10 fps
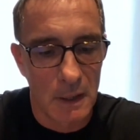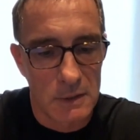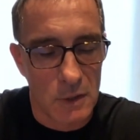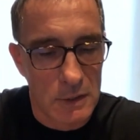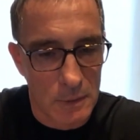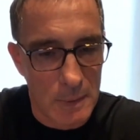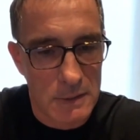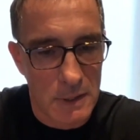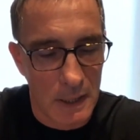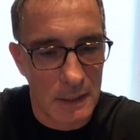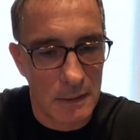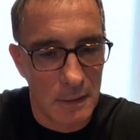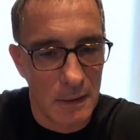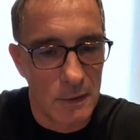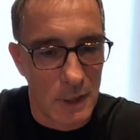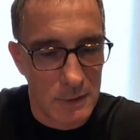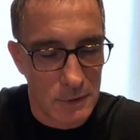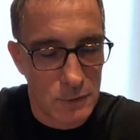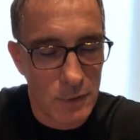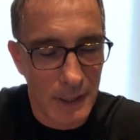So it's a it's a it's a
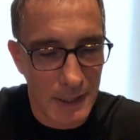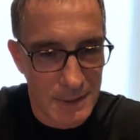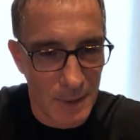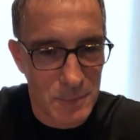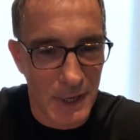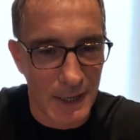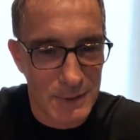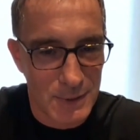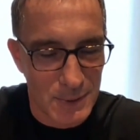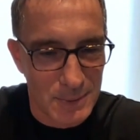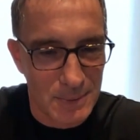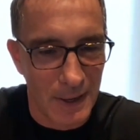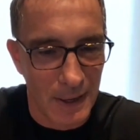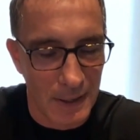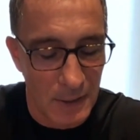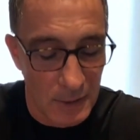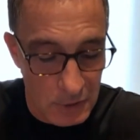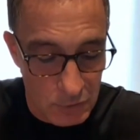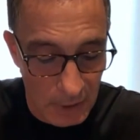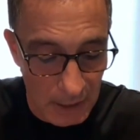tricky subject to uh, you know it's a
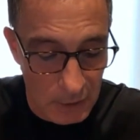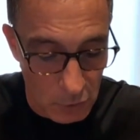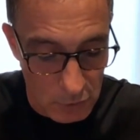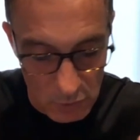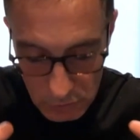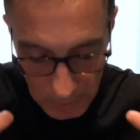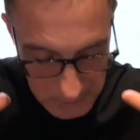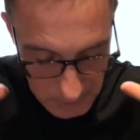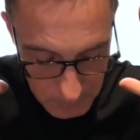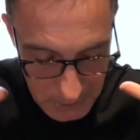tricky it's not, a tricky subject.